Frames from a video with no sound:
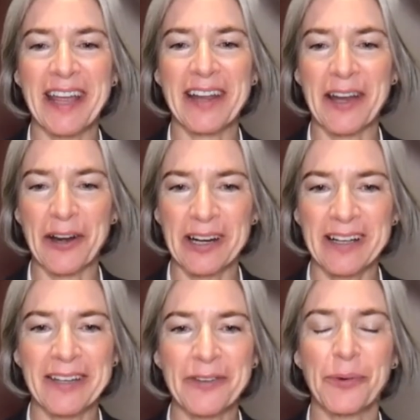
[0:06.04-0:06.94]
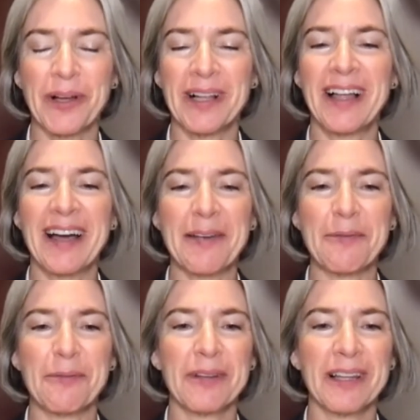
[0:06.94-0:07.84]
and Erica as well. I
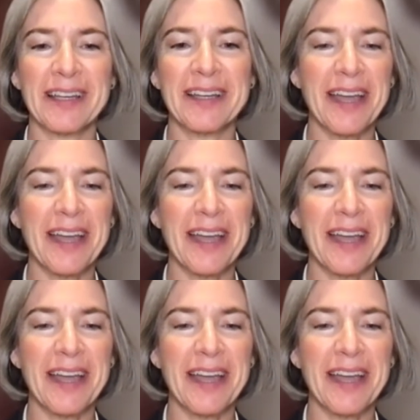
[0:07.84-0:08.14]
really